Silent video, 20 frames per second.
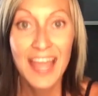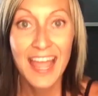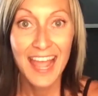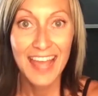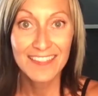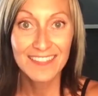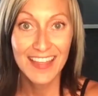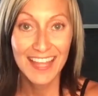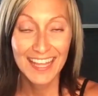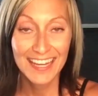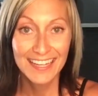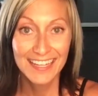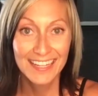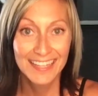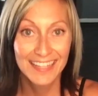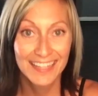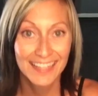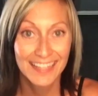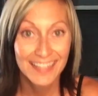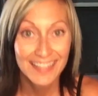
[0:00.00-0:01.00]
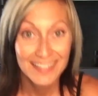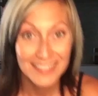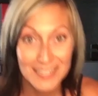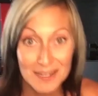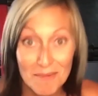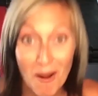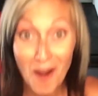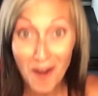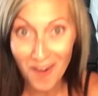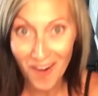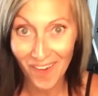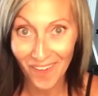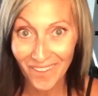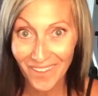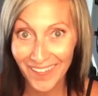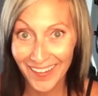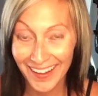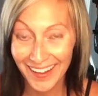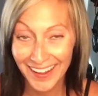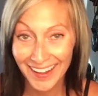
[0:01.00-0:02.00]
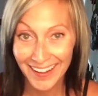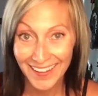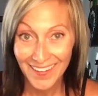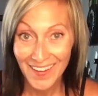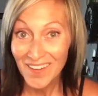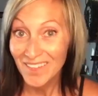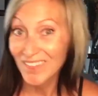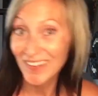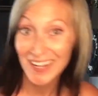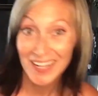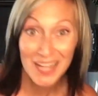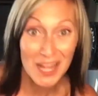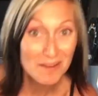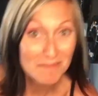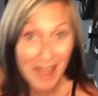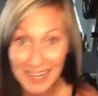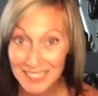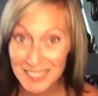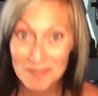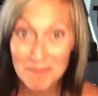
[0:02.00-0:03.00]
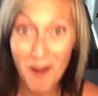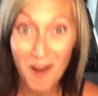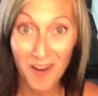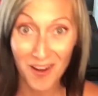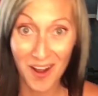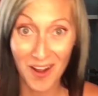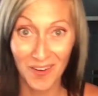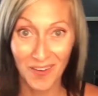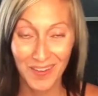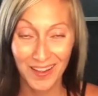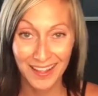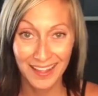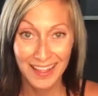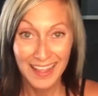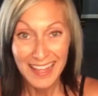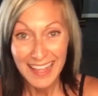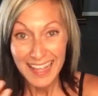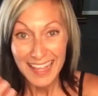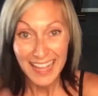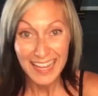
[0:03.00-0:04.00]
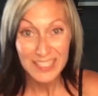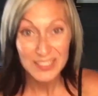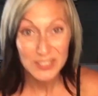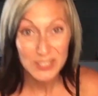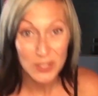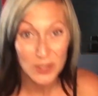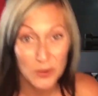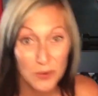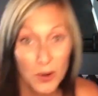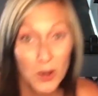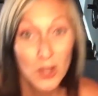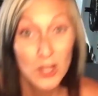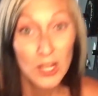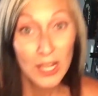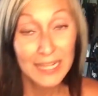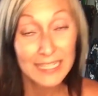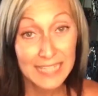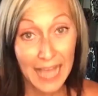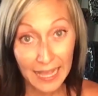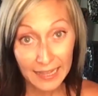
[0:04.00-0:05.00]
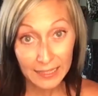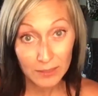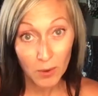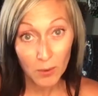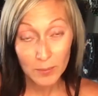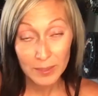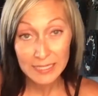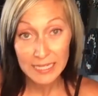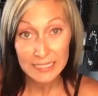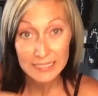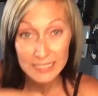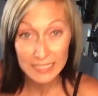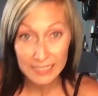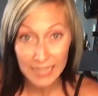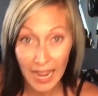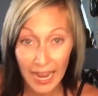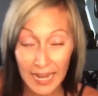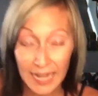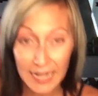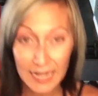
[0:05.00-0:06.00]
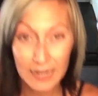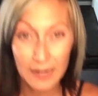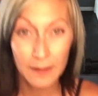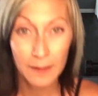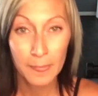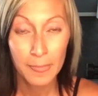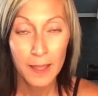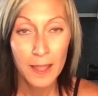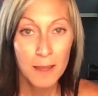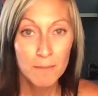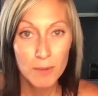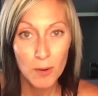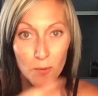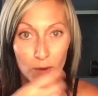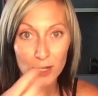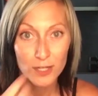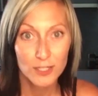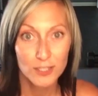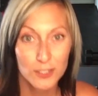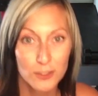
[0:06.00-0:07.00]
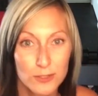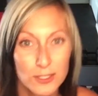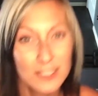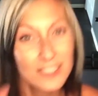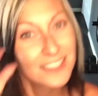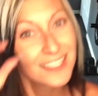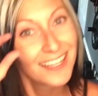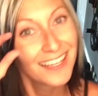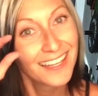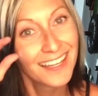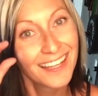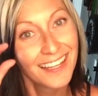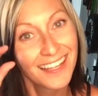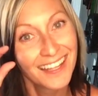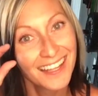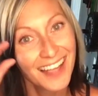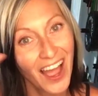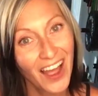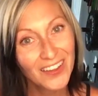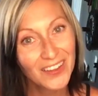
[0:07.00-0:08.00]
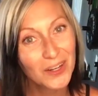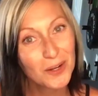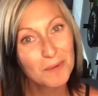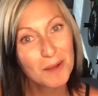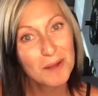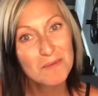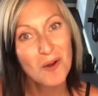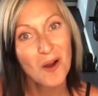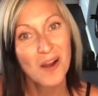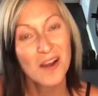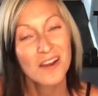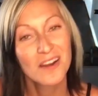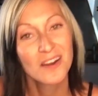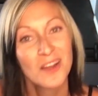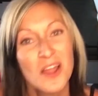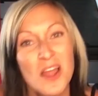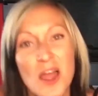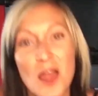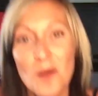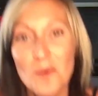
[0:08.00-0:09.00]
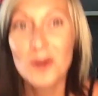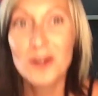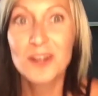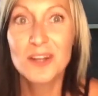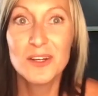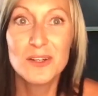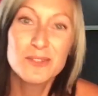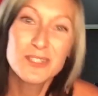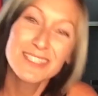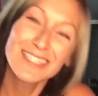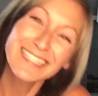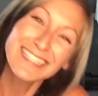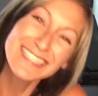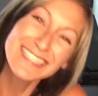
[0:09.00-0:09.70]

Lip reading: And then tomorrow, we're gonna come back tomorrow and do exactly what we did today, but we're gonna do just a little bit more. We're gonna do just a